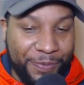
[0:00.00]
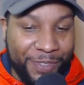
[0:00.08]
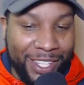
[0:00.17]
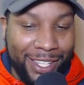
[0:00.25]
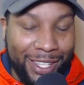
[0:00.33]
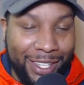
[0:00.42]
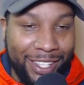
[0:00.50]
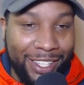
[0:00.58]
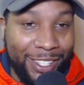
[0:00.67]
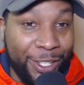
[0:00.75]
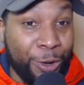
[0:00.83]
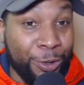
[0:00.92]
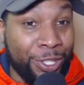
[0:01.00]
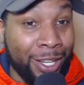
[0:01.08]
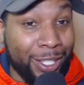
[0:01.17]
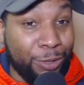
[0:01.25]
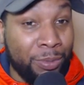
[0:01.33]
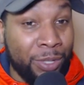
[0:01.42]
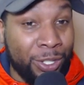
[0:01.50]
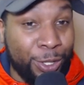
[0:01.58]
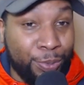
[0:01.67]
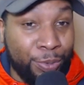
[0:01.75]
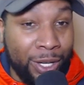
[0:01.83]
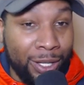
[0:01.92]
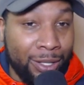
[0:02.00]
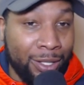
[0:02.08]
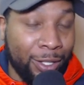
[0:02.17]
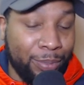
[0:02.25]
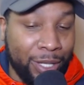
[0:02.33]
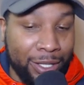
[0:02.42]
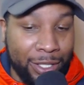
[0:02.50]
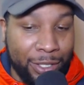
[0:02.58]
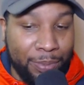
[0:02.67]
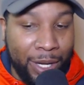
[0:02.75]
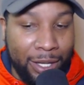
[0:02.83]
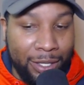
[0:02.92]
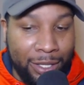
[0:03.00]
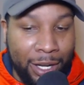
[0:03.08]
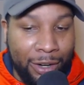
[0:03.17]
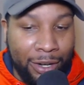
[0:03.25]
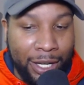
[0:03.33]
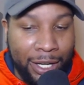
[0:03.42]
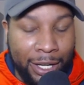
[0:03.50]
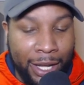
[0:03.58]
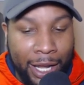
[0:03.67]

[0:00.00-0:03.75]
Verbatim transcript: the you know second scrimmage of the spring that took place this past saturday